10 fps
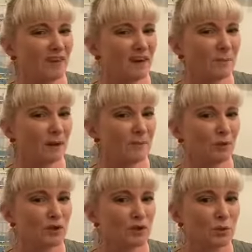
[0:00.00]
that up. I'm
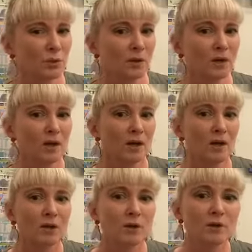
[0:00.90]
not sure.
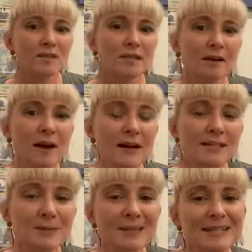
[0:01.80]
You could sell ice
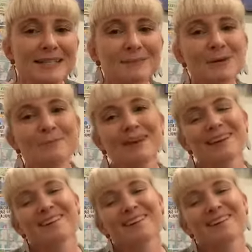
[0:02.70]
to an Eskimo, Megan.